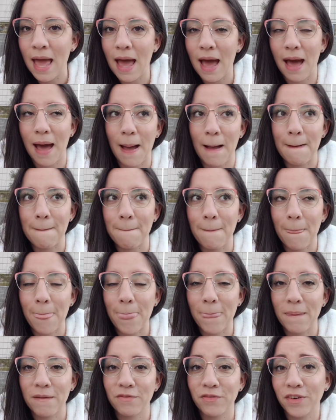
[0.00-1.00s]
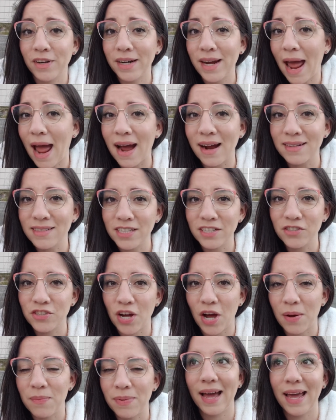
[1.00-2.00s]
Um, for an acting
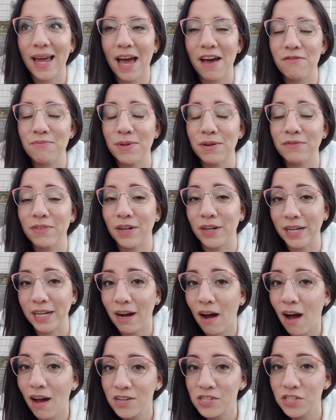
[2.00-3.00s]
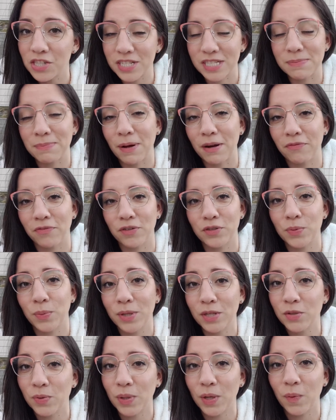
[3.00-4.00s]
job, I have been very cautious, but for
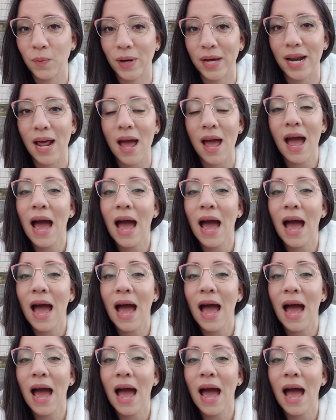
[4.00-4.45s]
twenty twenty-one,